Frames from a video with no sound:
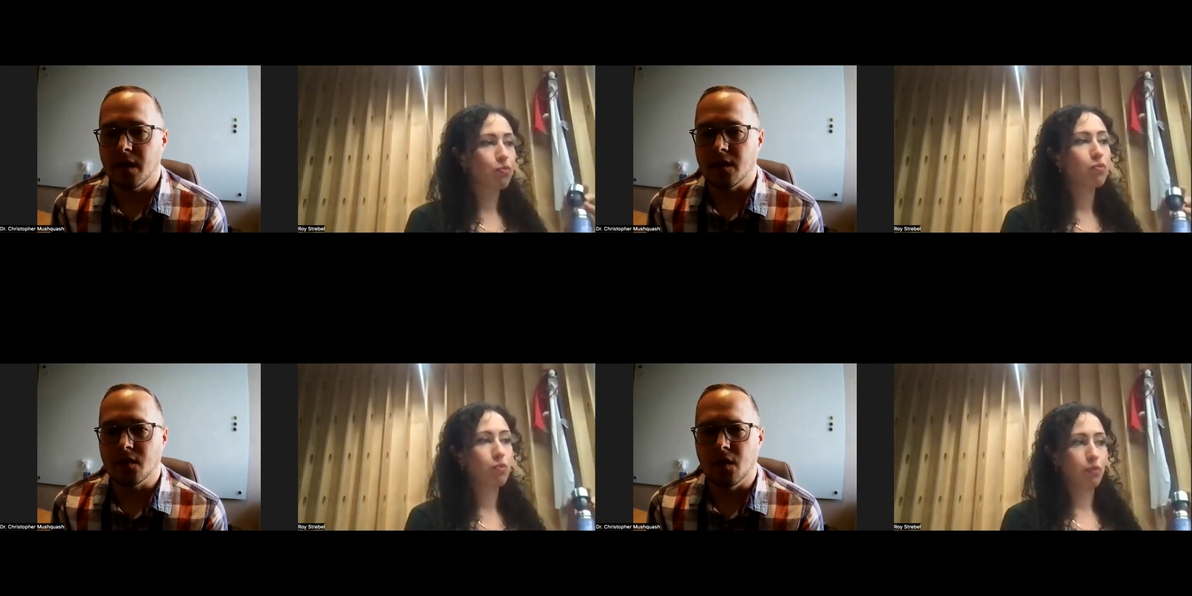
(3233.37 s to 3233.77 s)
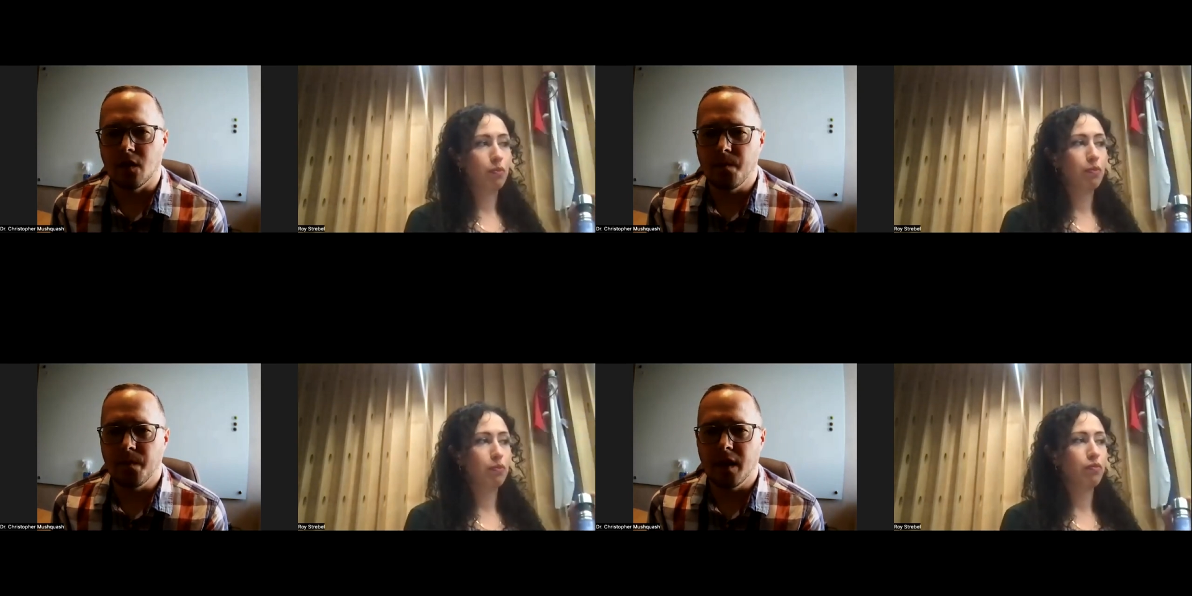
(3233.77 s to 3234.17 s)
Speaker 1: Like
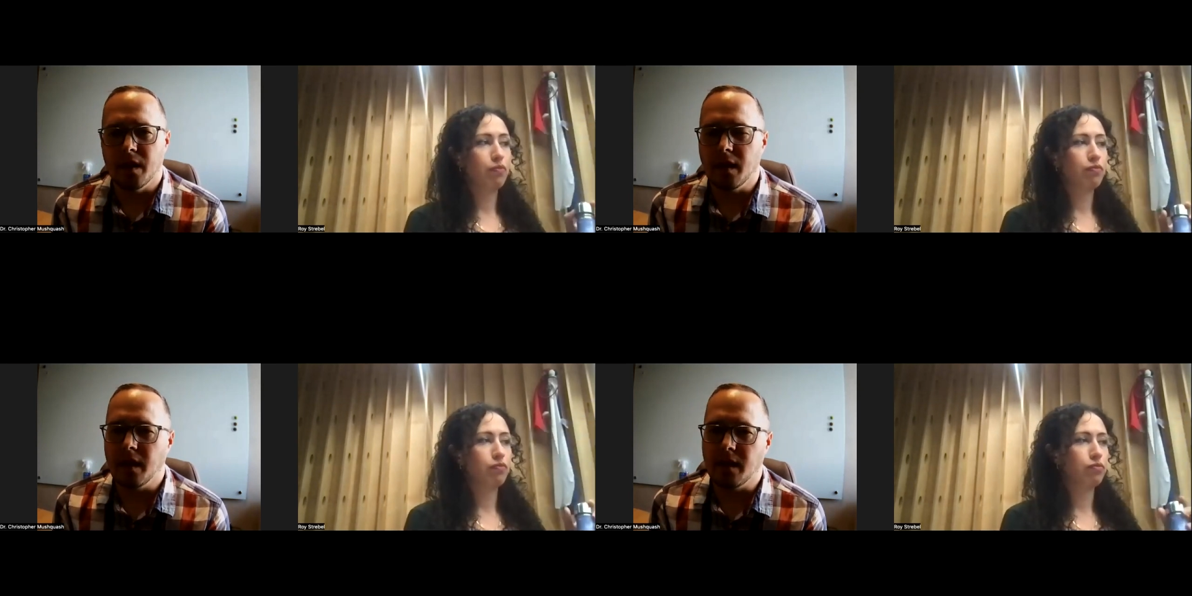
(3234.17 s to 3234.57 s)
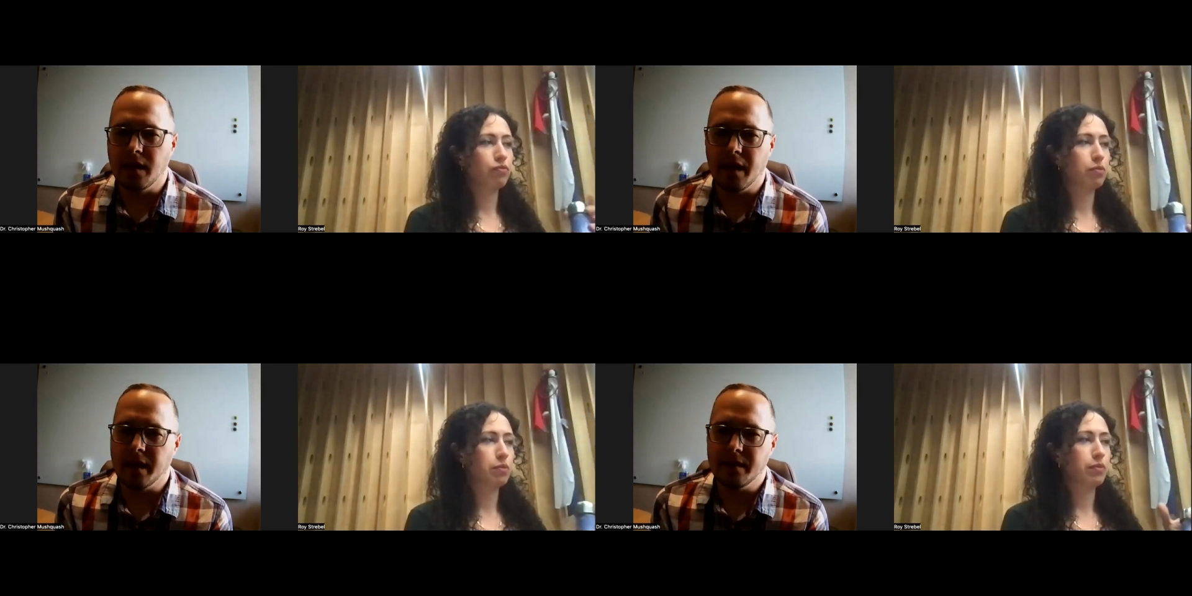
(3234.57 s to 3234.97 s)
so,
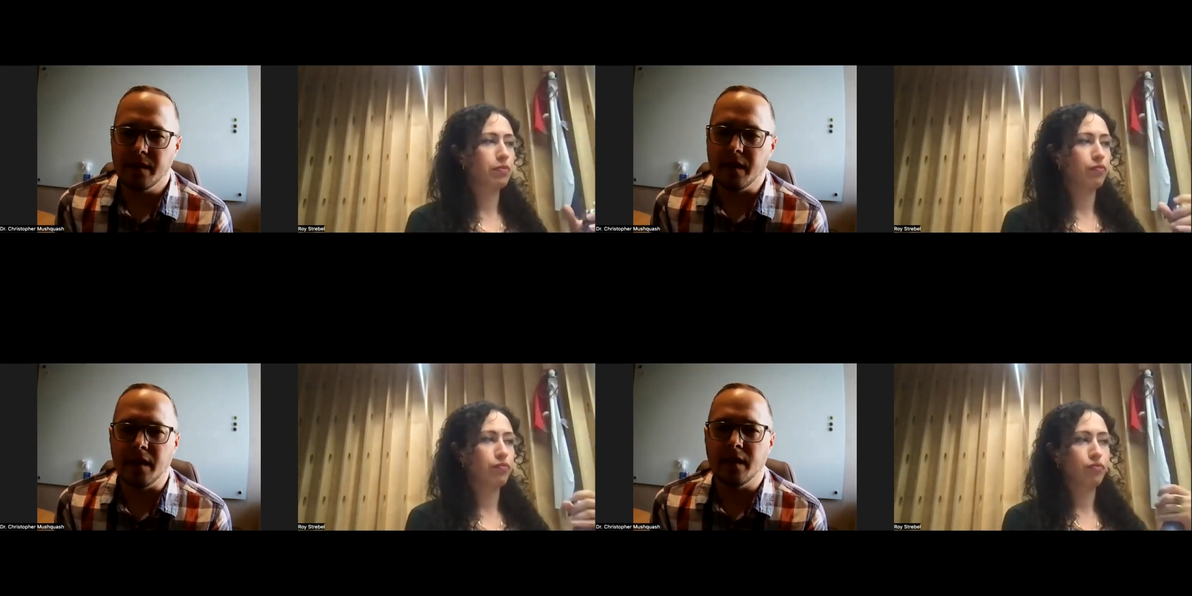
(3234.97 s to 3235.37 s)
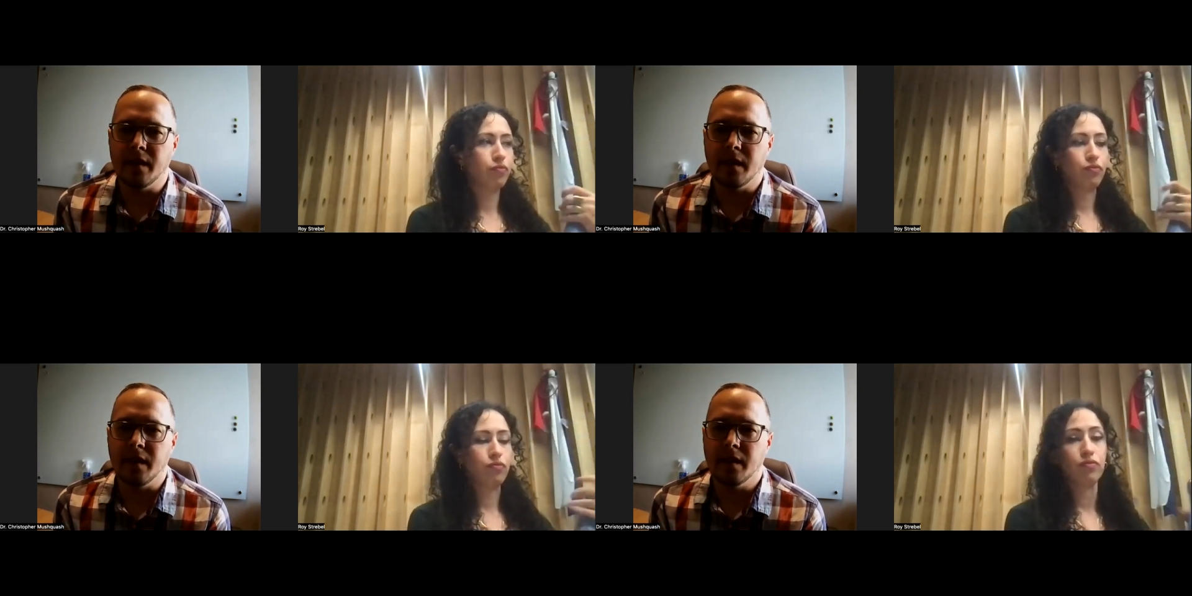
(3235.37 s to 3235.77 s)
uh, in